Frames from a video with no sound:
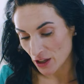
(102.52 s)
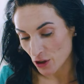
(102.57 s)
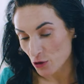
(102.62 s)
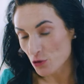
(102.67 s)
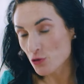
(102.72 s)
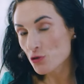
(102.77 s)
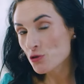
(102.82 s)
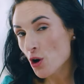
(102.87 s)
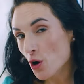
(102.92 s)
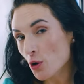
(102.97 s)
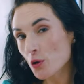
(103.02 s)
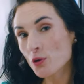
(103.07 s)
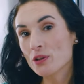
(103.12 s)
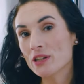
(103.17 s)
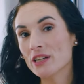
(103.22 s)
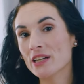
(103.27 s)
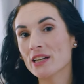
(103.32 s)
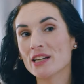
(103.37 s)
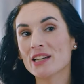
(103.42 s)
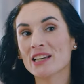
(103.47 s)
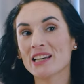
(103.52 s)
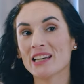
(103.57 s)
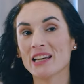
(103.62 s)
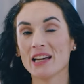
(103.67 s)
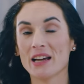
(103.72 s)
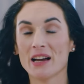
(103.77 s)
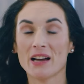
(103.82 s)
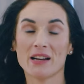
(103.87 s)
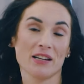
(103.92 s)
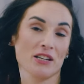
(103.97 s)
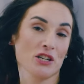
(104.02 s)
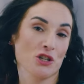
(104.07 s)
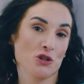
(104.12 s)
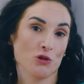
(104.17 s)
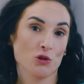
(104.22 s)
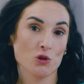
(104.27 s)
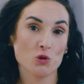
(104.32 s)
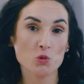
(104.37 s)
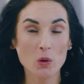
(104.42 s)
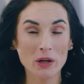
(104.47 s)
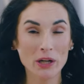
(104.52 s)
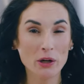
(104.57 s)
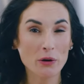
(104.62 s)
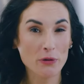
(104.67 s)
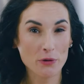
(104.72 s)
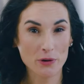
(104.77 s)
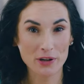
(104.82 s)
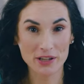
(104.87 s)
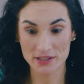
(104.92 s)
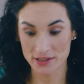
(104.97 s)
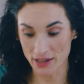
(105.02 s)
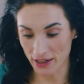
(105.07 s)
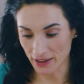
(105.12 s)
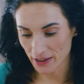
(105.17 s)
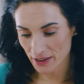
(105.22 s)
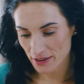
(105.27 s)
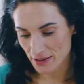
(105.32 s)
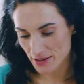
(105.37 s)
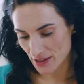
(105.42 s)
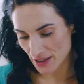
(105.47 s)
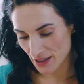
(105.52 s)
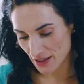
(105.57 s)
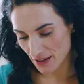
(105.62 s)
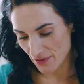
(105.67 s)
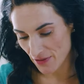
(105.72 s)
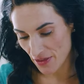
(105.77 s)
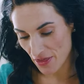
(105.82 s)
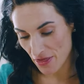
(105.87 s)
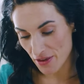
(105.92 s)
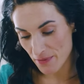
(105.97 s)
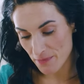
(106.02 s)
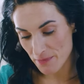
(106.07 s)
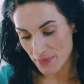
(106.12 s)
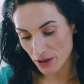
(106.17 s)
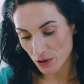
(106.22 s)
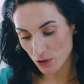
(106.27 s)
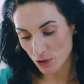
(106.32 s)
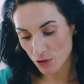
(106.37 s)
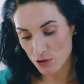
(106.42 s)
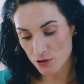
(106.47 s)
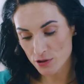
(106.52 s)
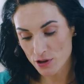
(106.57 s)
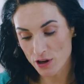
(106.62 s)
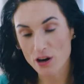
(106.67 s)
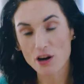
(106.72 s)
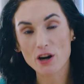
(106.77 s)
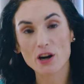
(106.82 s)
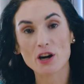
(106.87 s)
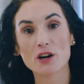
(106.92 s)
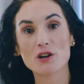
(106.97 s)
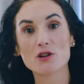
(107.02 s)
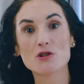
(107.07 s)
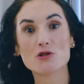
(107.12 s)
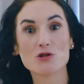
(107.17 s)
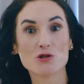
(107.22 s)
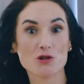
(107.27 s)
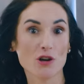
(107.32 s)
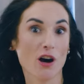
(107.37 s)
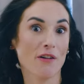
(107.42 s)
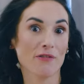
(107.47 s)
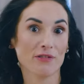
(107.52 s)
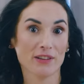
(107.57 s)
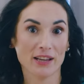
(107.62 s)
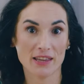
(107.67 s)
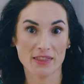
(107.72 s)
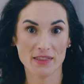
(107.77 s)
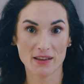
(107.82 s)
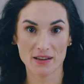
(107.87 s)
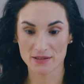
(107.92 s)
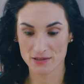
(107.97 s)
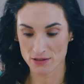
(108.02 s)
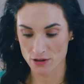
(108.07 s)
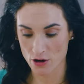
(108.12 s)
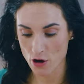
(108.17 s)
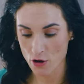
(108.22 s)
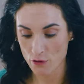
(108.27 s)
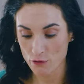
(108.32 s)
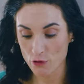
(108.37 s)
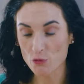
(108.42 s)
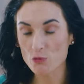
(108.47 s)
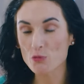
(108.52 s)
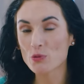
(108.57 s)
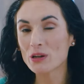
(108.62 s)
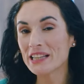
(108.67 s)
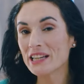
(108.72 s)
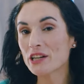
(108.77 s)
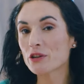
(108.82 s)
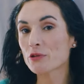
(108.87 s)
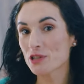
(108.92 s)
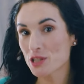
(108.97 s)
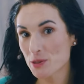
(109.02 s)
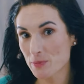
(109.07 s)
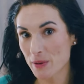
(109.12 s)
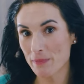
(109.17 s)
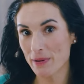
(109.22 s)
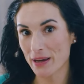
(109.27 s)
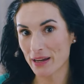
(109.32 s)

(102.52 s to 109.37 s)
you know you need an additional twenty to thirty seconds if the middles are soft like this. For really crispy